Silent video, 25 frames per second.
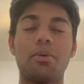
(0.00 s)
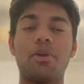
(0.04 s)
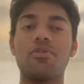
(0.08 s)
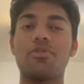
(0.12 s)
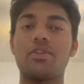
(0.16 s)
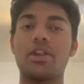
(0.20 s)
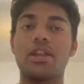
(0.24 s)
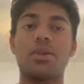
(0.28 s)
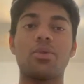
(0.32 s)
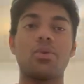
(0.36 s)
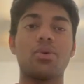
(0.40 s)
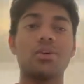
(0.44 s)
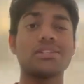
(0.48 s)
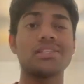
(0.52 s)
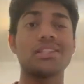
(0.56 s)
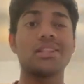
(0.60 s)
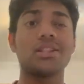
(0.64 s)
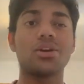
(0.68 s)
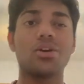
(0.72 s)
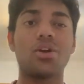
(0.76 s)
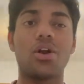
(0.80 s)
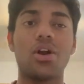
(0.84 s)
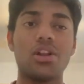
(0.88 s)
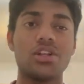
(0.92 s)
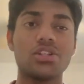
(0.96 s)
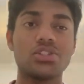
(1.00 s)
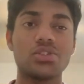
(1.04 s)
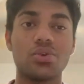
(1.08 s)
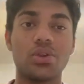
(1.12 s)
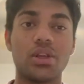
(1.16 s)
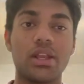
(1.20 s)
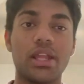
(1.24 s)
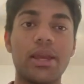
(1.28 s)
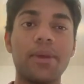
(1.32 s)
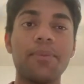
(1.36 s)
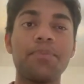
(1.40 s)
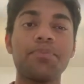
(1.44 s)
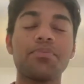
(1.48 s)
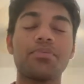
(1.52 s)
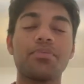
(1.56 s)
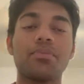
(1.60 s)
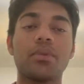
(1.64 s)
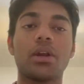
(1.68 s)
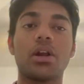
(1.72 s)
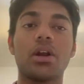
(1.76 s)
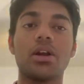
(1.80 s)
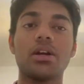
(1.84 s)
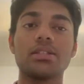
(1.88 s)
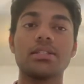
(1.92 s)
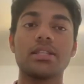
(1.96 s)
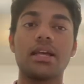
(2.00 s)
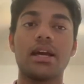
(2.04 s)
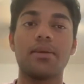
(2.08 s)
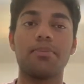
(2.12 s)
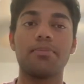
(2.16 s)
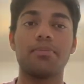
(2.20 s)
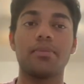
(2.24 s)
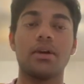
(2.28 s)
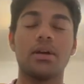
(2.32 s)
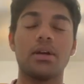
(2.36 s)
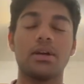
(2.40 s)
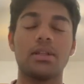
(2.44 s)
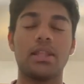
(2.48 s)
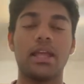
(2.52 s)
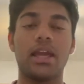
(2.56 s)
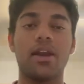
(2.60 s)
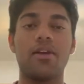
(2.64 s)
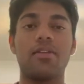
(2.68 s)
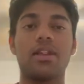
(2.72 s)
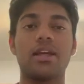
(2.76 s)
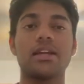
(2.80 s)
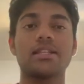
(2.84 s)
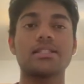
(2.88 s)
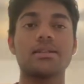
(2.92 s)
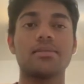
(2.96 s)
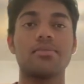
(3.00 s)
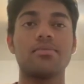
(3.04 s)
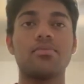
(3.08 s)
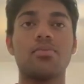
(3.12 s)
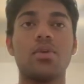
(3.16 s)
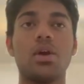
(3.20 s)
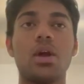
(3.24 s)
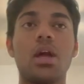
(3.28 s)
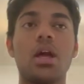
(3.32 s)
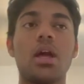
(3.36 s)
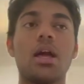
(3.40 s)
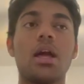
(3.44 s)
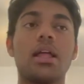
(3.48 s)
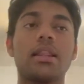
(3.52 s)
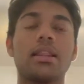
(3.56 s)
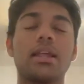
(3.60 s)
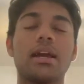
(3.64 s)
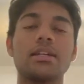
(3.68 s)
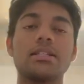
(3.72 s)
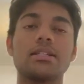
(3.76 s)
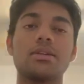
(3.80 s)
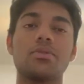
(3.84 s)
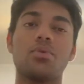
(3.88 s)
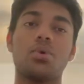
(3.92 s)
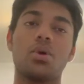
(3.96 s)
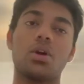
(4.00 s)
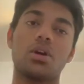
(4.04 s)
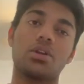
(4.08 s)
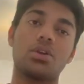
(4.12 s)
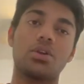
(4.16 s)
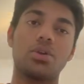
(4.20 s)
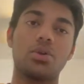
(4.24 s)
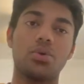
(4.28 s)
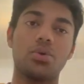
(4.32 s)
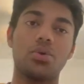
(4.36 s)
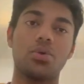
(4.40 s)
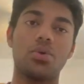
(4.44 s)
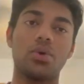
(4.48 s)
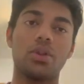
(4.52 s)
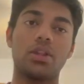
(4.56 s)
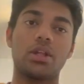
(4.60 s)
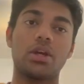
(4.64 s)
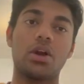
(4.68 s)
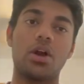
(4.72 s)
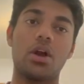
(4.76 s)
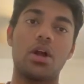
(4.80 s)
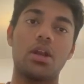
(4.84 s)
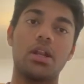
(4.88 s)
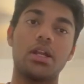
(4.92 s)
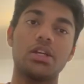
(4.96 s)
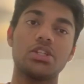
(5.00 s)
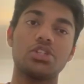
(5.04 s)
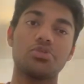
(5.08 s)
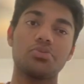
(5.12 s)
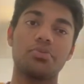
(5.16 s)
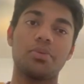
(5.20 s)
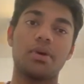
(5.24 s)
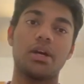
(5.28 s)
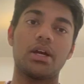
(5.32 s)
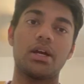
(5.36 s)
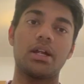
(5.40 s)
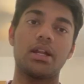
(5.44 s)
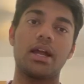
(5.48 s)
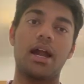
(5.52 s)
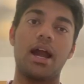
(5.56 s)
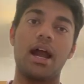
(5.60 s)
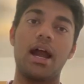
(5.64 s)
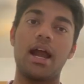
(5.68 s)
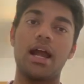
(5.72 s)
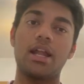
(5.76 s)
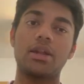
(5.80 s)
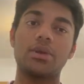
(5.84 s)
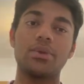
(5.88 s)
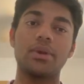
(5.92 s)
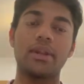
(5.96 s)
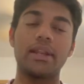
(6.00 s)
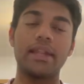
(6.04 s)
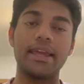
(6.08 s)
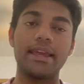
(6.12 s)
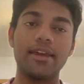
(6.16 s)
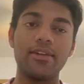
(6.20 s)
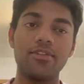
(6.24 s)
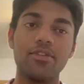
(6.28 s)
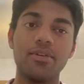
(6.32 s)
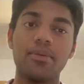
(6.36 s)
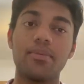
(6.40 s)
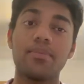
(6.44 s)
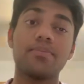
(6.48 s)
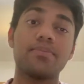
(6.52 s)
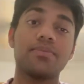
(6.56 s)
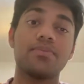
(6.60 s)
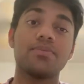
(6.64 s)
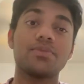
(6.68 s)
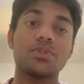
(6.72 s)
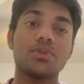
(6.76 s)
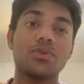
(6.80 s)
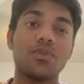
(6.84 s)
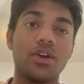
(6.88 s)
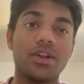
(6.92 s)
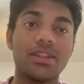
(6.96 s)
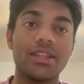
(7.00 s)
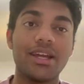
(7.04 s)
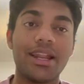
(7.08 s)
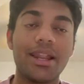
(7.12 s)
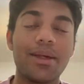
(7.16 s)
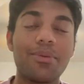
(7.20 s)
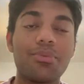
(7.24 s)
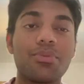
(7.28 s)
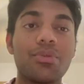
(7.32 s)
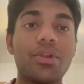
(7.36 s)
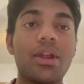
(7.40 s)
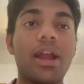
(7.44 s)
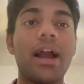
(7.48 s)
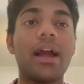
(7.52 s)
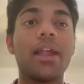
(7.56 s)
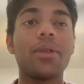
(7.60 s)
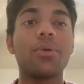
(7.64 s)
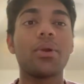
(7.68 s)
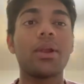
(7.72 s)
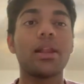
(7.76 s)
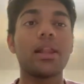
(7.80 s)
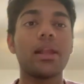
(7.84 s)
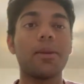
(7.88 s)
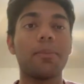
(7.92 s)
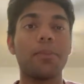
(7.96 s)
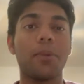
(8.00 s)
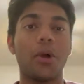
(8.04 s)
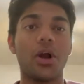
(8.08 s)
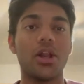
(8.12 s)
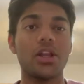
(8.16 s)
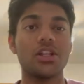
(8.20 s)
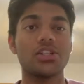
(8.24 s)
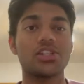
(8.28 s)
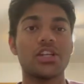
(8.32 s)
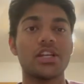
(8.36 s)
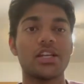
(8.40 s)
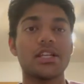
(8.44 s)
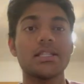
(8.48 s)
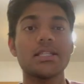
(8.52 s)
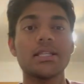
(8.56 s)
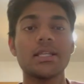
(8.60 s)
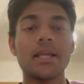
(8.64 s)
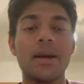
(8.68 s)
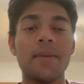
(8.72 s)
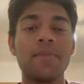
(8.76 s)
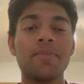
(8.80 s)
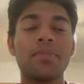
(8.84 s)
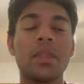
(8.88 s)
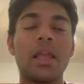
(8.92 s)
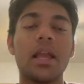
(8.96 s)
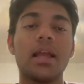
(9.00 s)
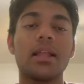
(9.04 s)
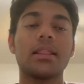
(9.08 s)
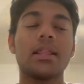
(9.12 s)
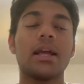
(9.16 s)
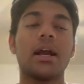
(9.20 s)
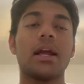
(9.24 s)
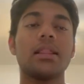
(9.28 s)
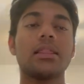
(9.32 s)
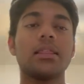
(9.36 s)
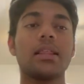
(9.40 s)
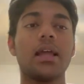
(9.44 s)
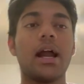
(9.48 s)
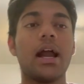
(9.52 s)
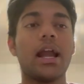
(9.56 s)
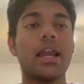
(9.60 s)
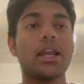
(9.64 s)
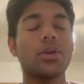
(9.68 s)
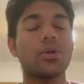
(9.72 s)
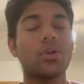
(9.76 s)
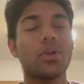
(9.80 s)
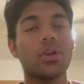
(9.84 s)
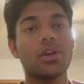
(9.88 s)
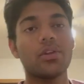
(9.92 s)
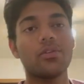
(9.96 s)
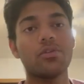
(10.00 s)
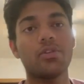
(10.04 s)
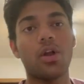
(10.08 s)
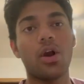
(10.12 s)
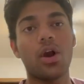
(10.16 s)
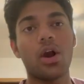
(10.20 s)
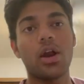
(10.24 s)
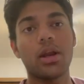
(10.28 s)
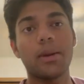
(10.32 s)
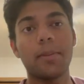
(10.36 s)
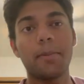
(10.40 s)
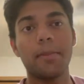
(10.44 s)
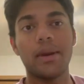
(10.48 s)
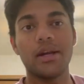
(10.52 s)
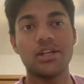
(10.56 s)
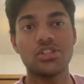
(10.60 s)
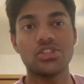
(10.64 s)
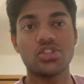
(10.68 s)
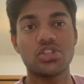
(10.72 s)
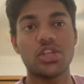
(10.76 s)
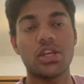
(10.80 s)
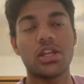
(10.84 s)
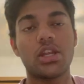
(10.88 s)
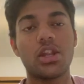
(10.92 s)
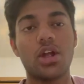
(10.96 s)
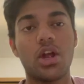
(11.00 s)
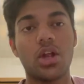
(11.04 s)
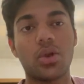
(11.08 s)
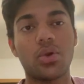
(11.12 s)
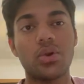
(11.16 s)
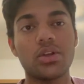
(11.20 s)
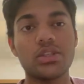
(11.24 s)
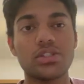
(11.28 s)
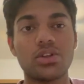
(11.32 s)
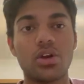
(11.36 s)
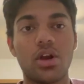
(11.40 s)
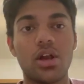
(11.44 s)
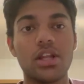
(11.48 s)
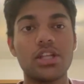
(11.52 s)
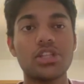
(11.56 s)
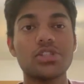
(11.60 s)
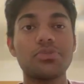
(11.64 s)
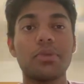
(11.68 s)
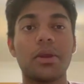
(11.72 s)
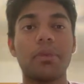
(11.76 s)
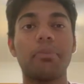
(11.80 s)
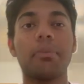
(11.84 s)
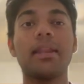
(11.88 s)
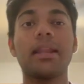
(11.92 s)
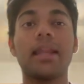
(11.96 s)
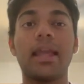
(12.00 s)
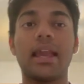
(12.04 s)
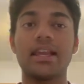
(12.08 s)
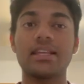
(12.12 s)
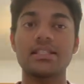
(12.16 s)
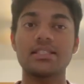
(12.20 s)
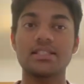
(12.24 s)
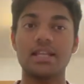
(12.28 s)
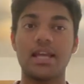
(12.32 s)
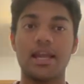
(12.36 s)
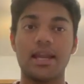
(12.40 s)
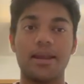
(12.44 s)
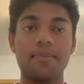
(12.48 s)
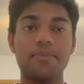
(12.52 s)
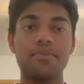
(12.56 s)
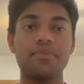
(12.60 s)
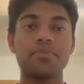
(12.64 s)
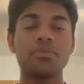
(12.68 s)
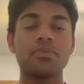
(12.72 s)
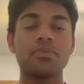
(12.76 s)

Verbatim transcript: friend was in the college only because that uh, they have like some they have some work to do in the college but i had to leave so for that i'm re i really apologize that I couldn't vlog much in NorQuest College. Maybe next time